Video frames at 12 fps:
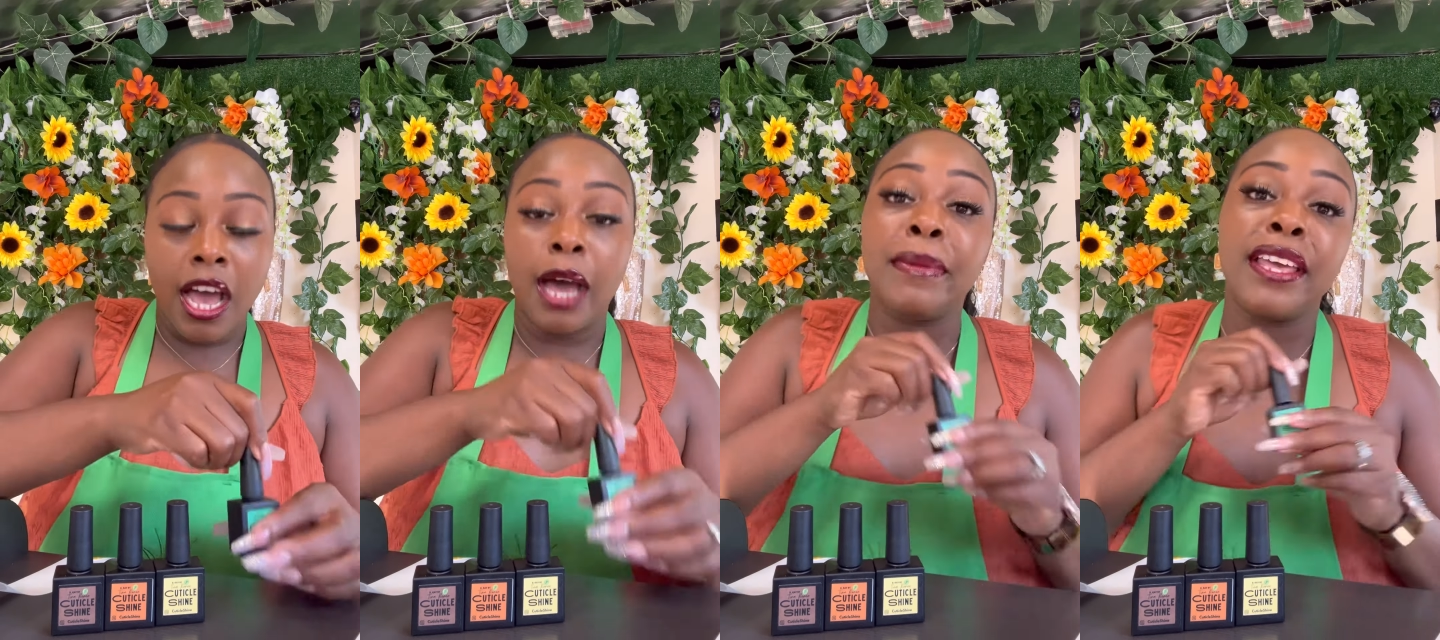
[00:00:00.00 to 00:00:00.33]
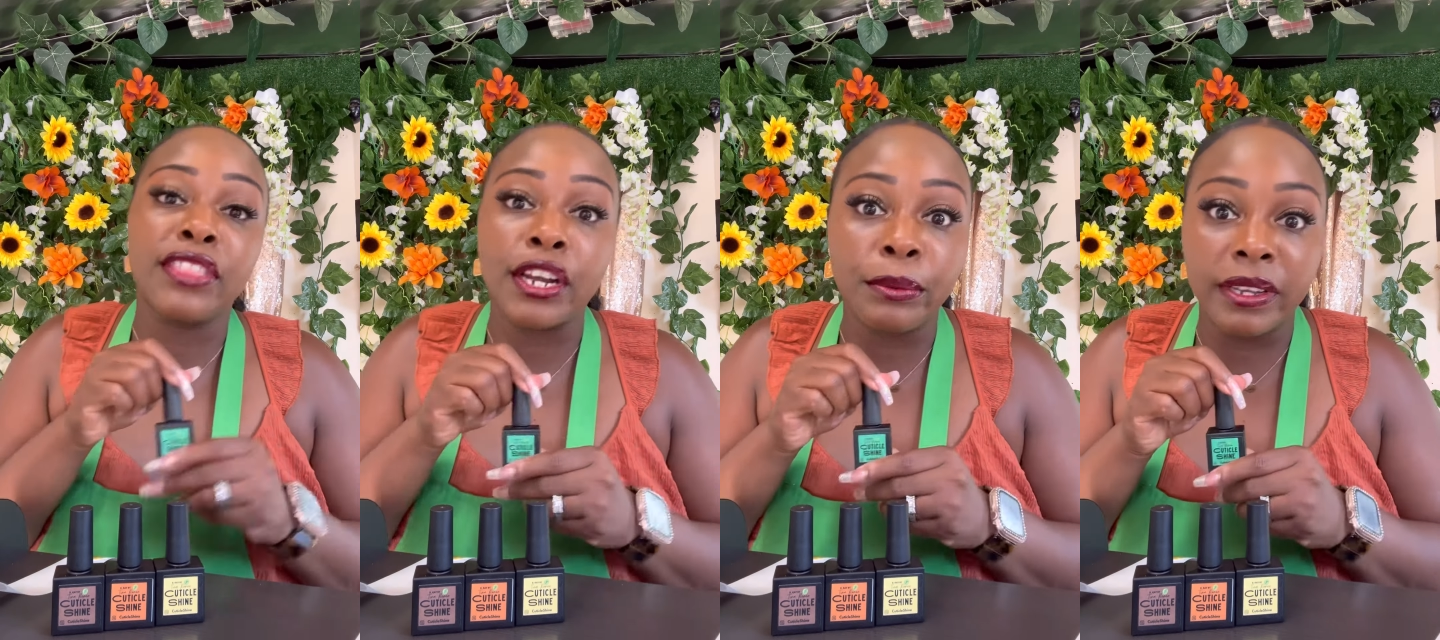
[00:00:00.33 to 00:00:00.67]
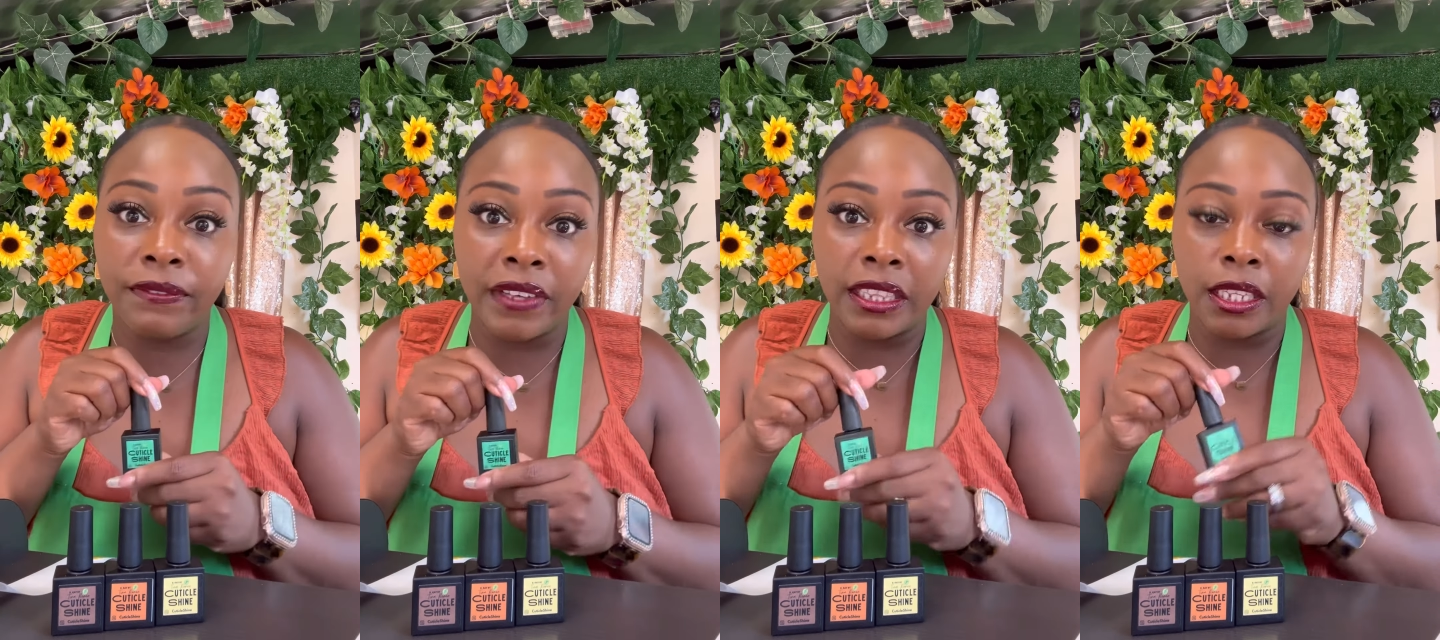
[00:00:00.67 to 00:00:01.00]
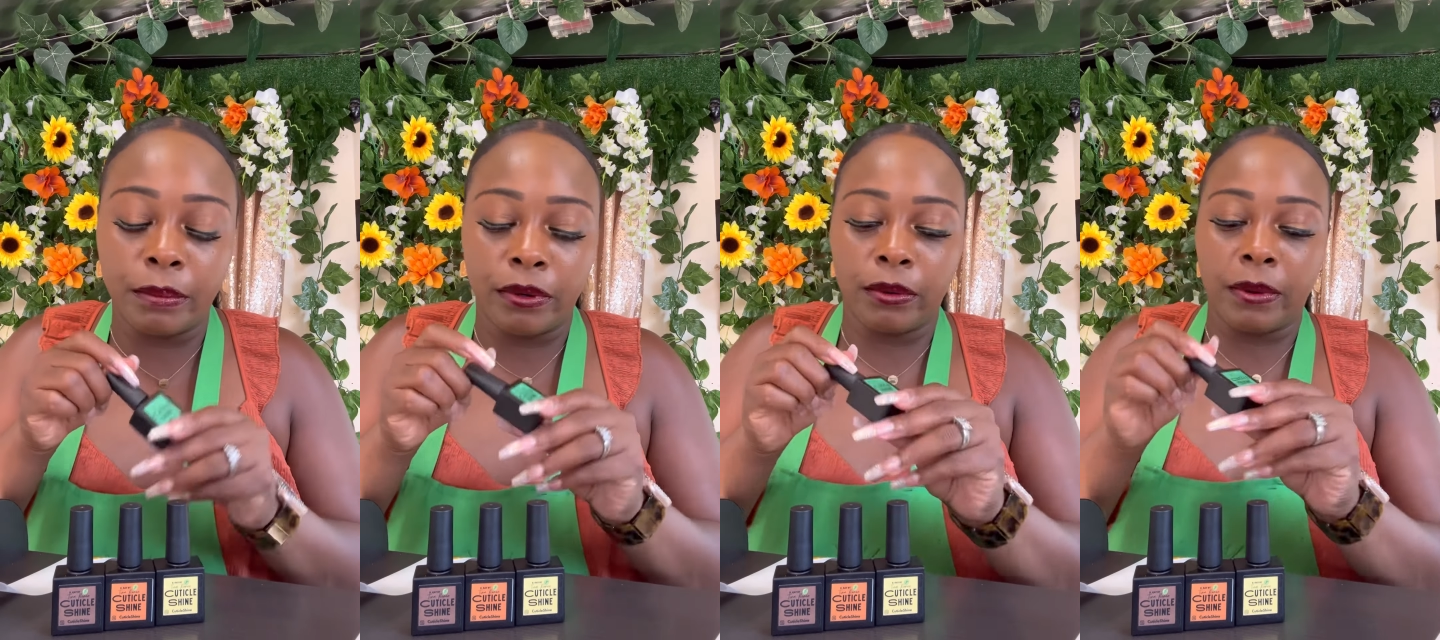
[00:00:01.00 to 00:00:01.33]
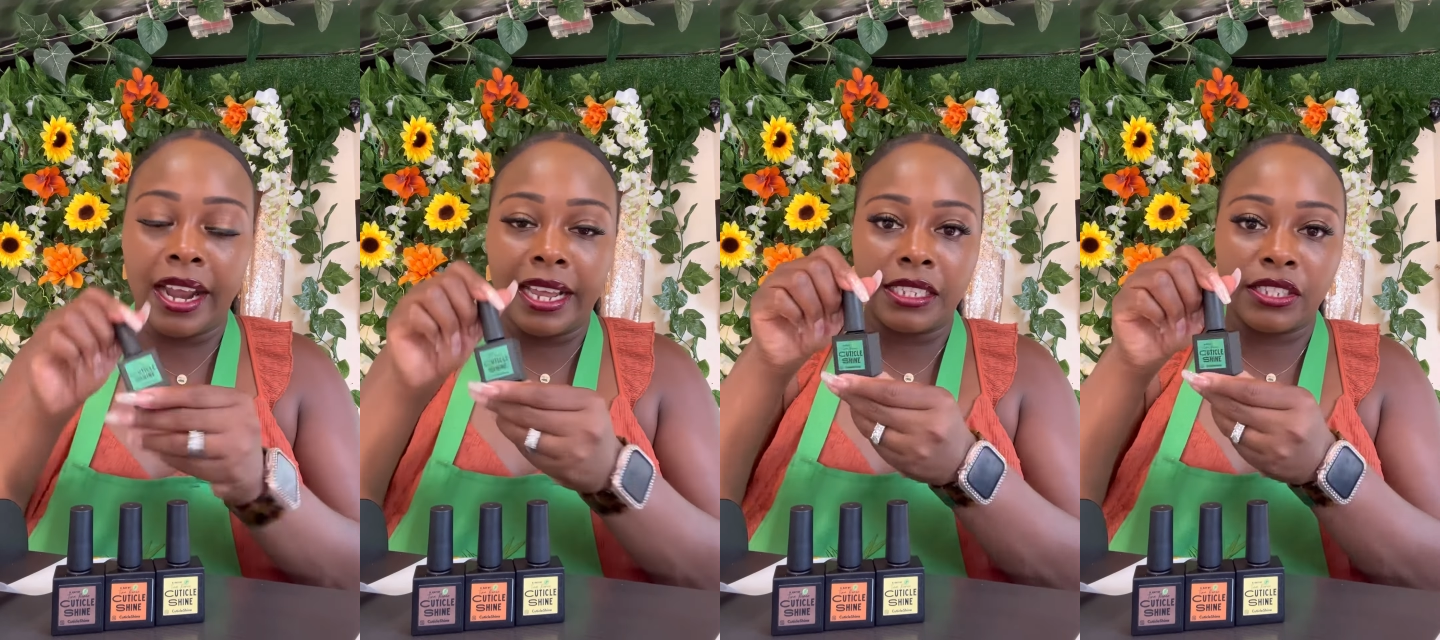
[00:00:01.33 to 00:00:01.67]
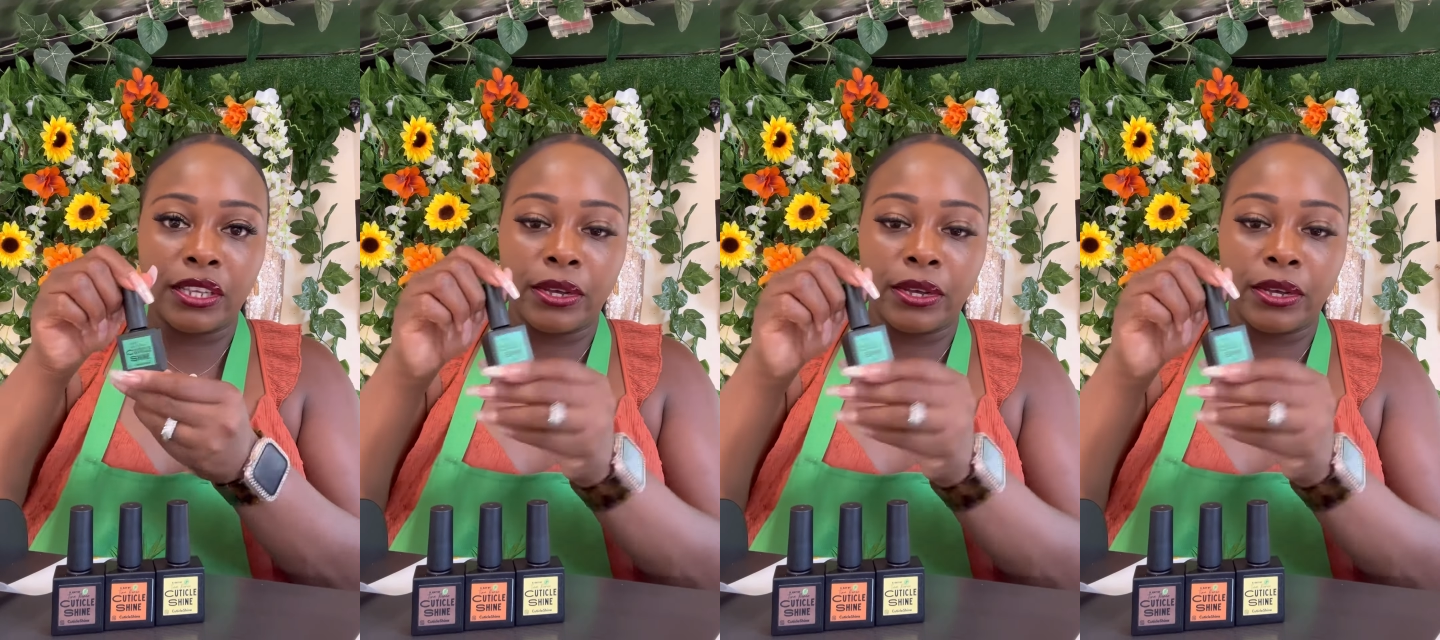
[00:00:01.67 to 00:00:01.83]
um, and they're refillable, right?